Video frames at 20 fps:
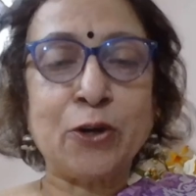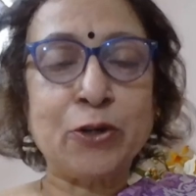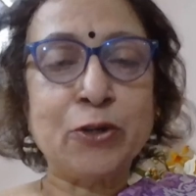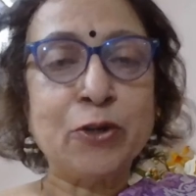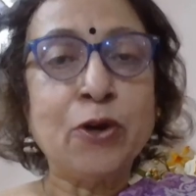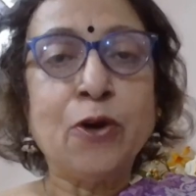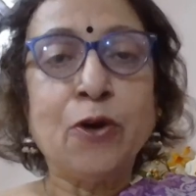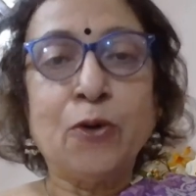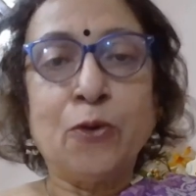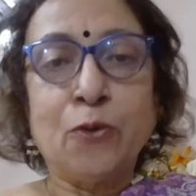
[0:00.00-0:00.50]

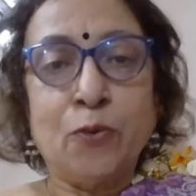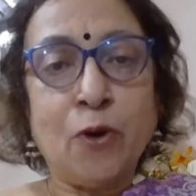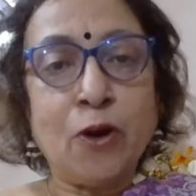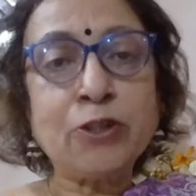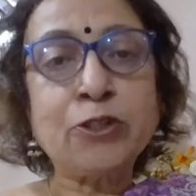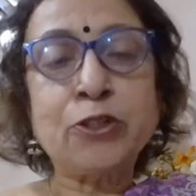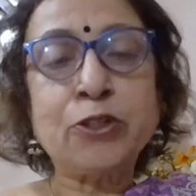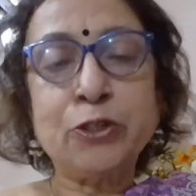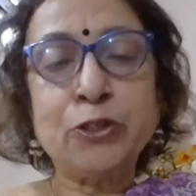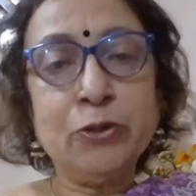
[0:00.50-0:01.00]
on
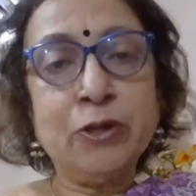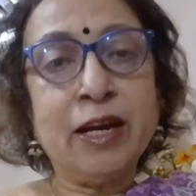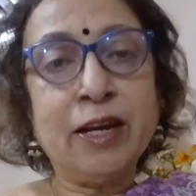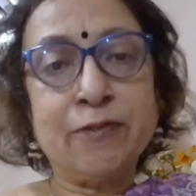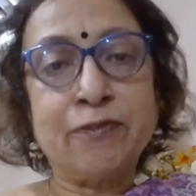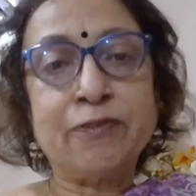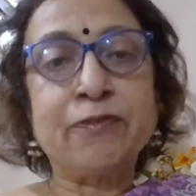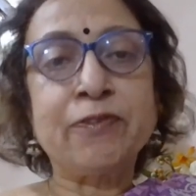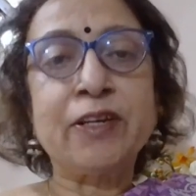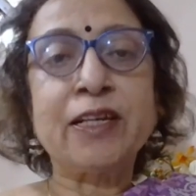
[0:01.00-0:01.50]
what you
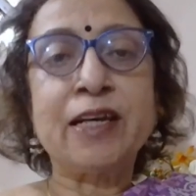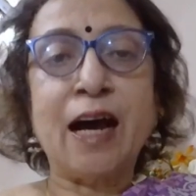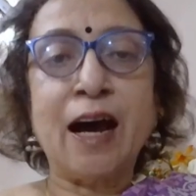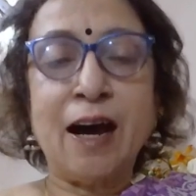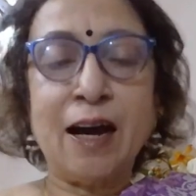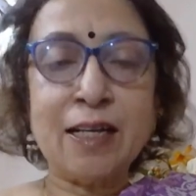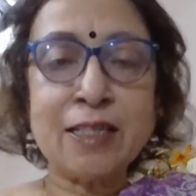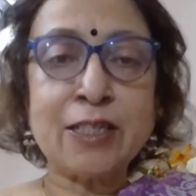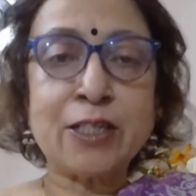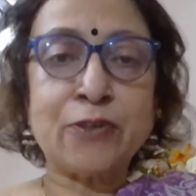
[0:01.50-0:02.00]
have
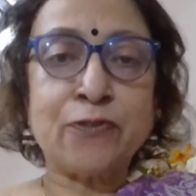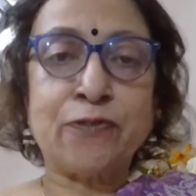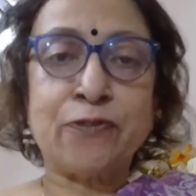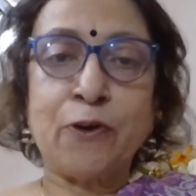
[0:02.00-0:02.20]
asked